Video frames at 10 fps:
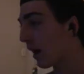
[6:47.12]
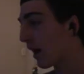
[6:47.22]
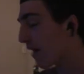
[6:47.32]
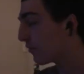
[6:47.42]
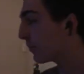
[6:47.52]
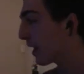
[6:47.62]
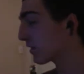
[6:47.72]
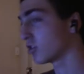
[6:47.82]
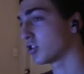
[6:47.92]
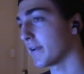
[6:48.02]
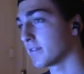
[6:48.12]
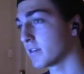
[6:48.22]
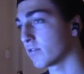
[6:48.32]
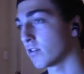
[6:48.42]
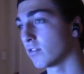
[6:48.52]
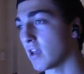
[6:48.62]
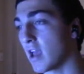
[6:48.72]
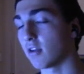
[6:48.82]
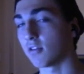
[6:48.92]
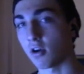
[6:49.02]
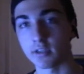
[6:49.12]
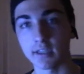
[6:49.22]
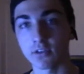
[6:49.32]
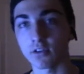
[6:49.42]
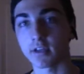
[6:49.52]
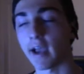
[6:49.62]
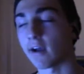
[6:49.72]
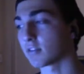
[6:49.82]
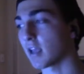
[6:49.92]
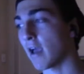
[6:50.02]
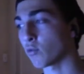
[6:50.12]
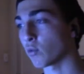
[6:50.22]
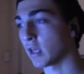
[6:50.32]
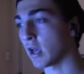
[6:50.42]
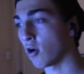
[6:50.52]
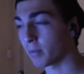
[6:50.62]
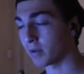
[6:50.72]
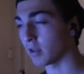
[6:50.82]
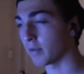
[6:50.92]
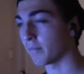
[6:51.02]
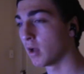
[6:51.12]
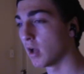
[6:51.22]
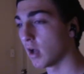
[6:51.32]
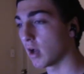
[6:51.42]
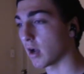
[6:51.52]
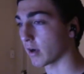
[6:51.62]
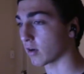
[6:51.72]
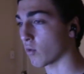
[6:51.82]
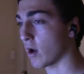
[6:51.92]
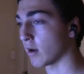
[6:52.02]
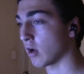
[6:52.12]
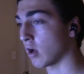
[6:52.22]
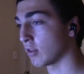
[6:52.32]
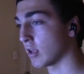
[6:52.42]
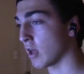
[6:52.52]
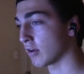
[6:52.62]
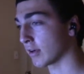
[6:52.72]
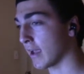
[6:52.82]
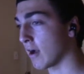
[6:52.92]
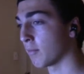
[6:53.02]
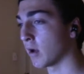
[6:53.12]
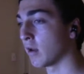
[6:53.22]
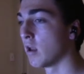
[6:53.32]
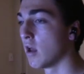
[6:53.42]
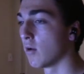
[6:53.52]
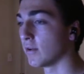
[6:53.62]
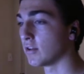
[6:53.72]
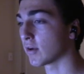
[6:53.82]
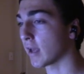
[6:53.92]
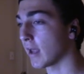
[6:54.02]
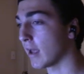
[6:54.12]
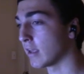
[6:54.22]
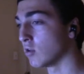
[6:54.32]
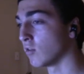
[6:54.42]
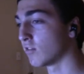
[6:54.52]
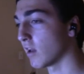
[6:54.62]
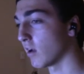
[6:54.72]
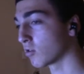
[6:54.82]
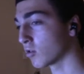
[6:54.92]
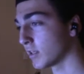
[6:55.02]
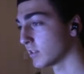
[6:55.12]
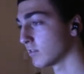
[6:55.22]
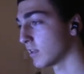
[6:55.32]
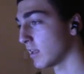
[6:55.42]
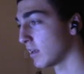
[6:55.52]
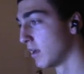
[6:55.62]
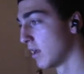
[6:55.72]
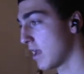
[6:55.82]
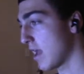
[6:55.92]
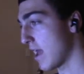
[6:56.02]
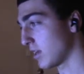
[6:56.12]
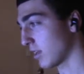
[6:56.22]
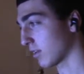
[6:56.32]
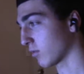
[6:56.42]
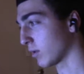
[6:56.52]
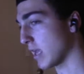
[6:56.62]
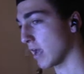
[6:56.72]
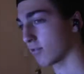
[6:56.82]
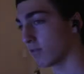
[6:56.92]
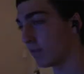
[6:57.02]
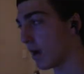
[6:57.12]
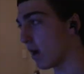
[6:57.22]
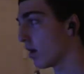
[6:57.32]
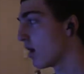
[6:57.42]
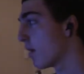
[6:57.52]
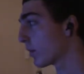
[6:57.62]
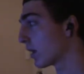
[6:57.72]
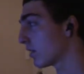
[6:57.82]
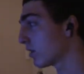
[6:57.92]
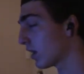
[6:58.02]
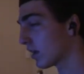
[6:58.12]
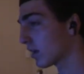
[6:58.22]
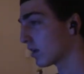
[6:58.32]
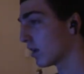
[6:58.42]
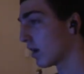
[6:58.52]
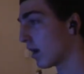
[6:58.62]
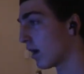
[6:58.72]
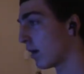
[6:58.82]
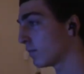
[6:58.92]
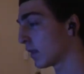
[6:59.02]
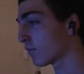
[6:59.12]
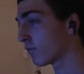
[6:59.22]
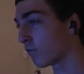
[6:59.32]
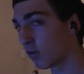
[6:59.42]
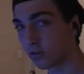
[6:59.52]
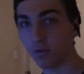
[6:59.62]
haven't packed the Shapeshifters yet on either accounts. I haven't really opened them, granted, on the other account, but we do get a UCL Christensen and nothing really else from there. But I think that's first of